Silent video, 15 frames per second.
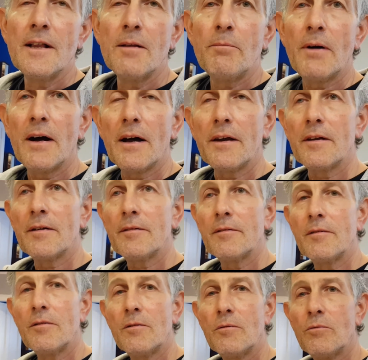But
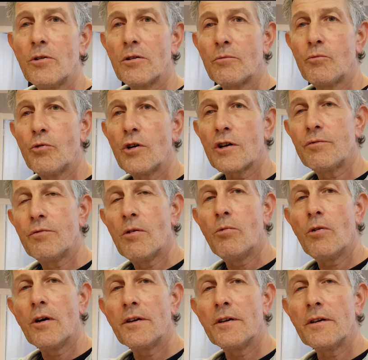what works for
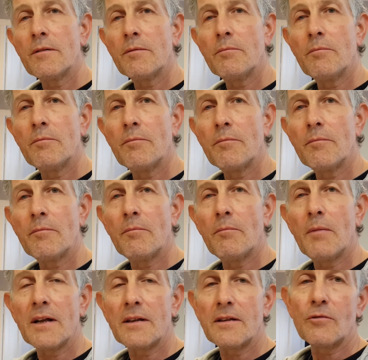one
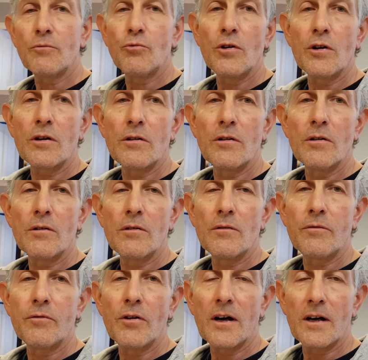might not work
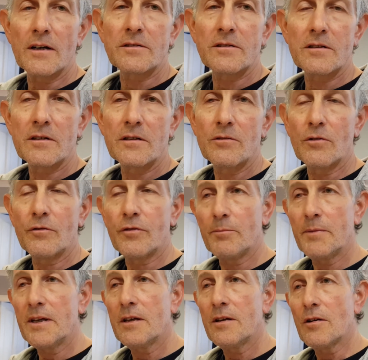for us or for
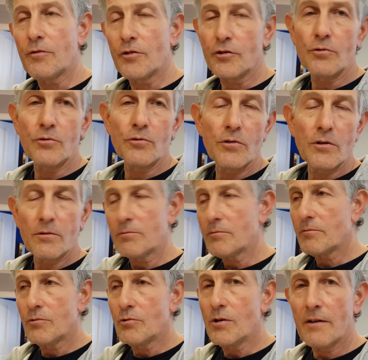me or for you,
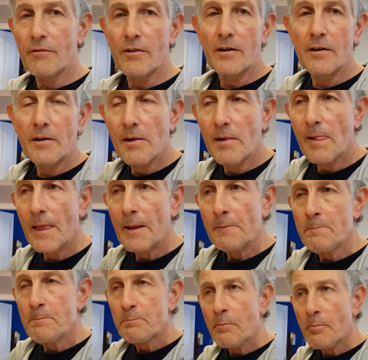whoever.
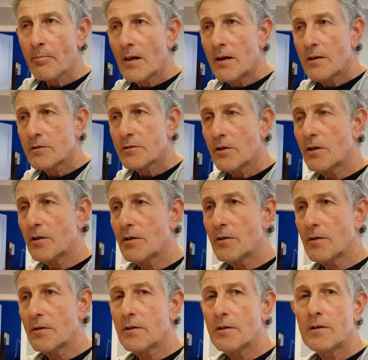
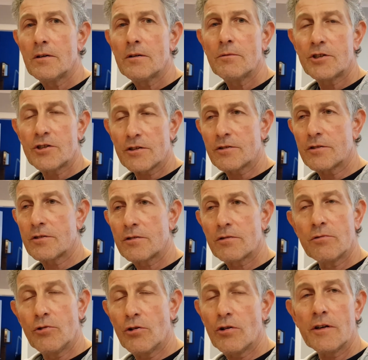So we
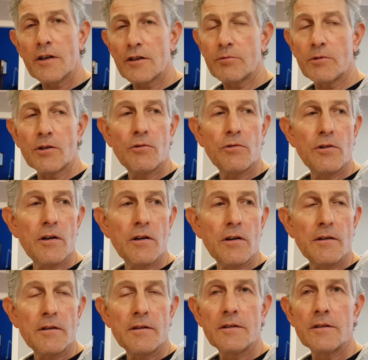just learn as we go along.
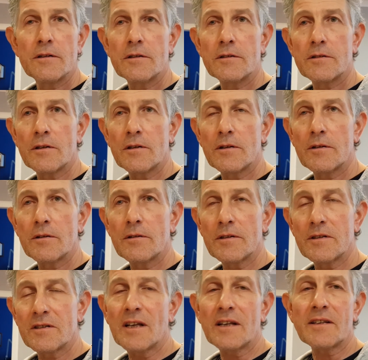So
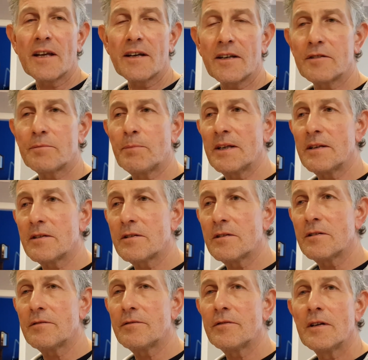it's not that
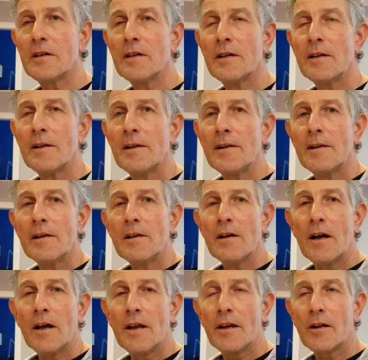expensive.
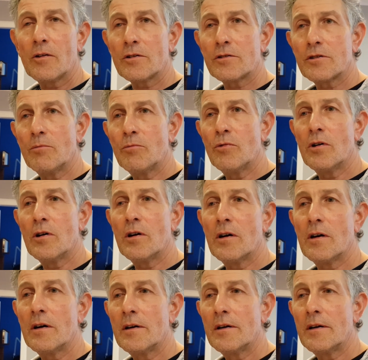And I got some
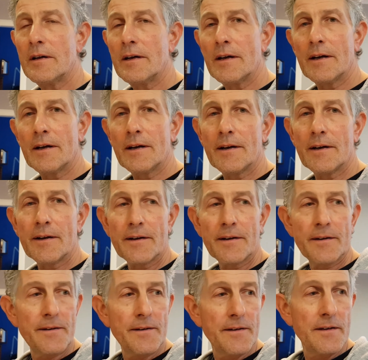more uh,
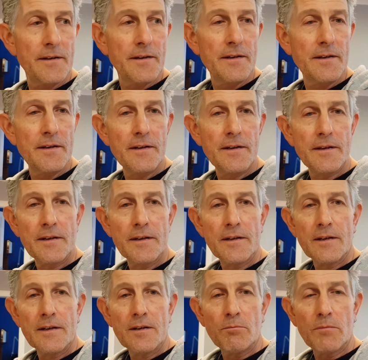
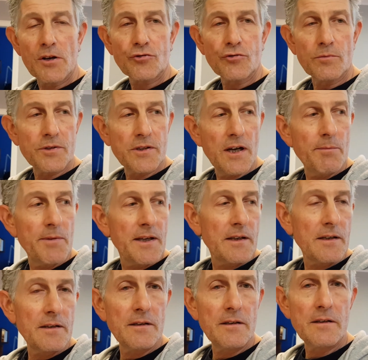mushrooms
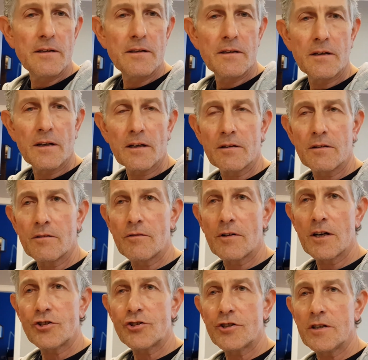coming, like the
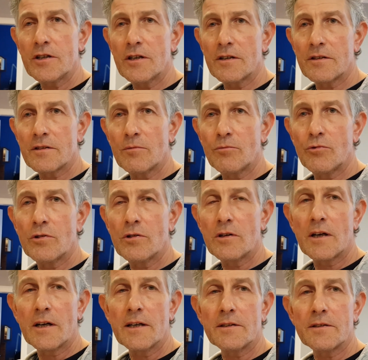reishi and some more
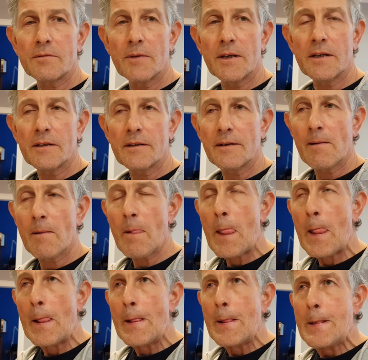lion's mane.
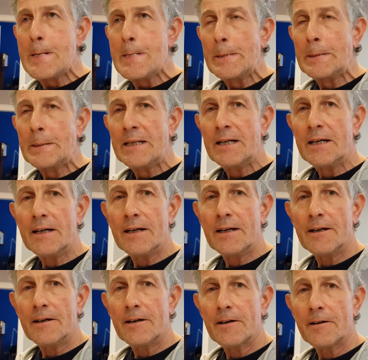
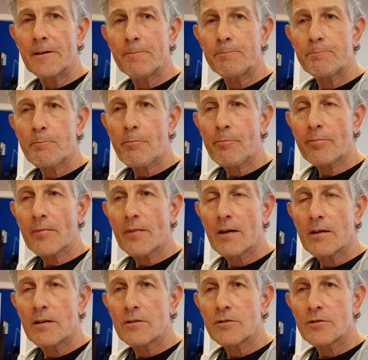Uh,
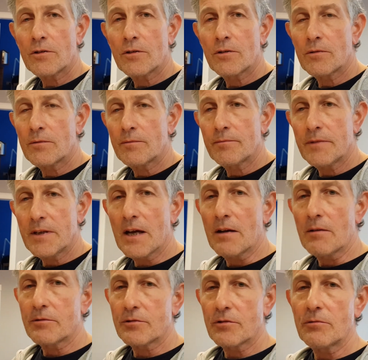so
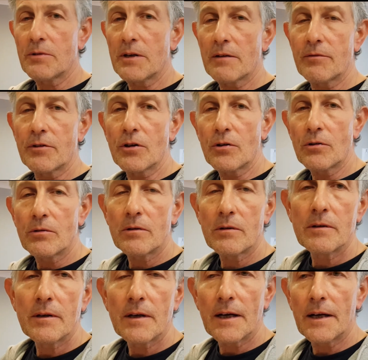yeah, so we have a go
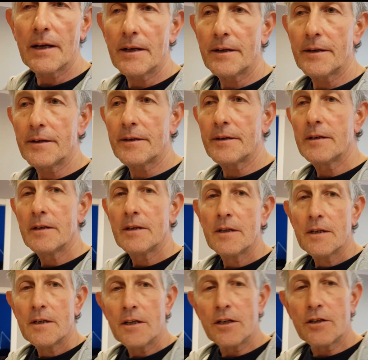and
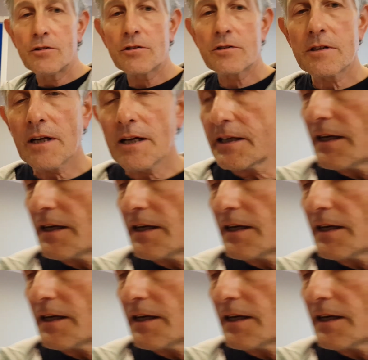it looks like